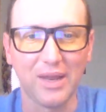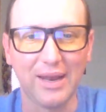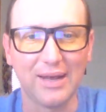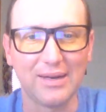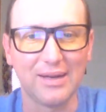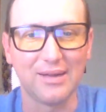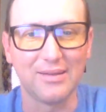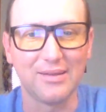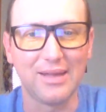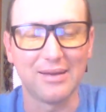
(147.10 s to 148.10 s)
and
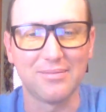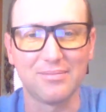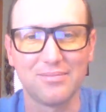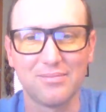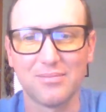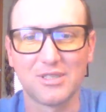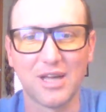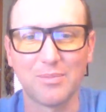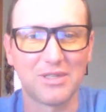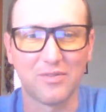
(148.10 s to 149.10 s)
that
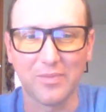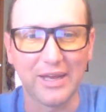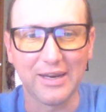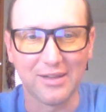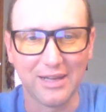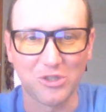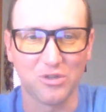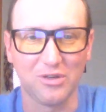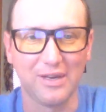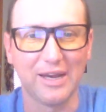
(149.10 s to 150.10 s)
stops it from getting an
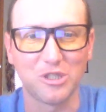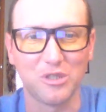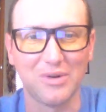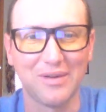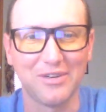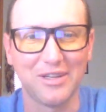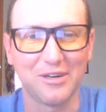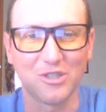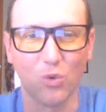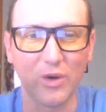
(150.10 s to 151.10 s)
electrical connection or whatever in
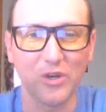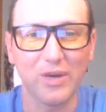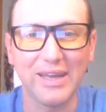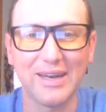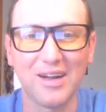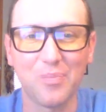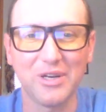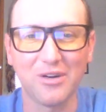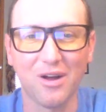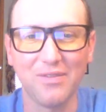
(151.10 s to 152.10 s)
there. So when you heat it up
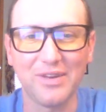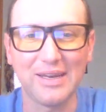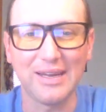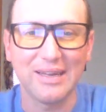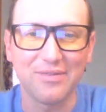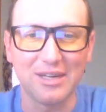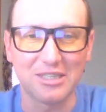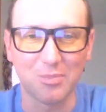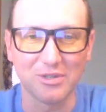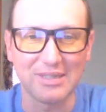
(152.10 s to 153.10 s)
in your oven,
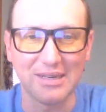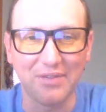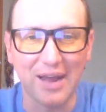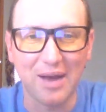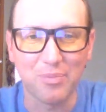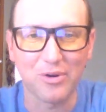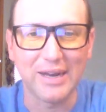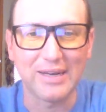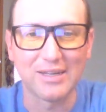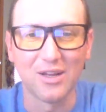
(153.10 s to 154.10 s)
it's supposed to
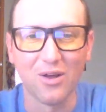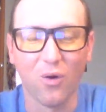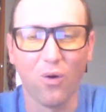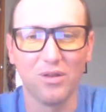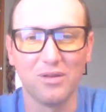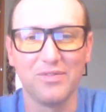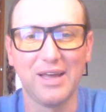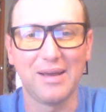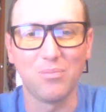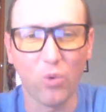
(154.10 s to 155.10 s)
evaporate all of
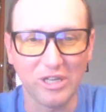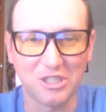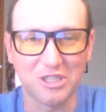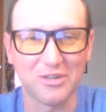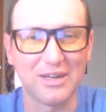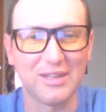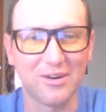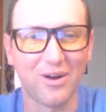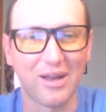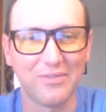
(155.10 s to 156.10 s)
that moisture in
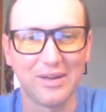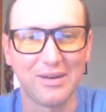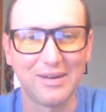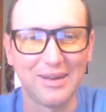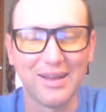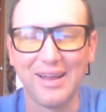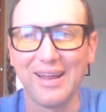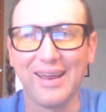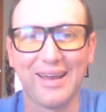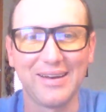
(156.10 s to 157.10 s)
there out of it,
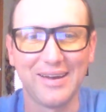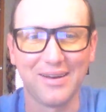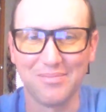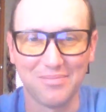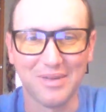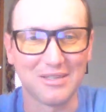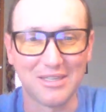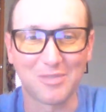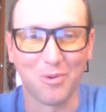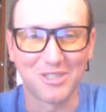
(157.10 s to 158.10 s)
and
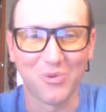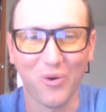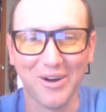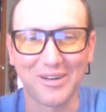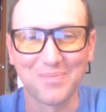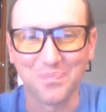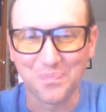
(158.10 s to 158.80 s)
it's supposed to work.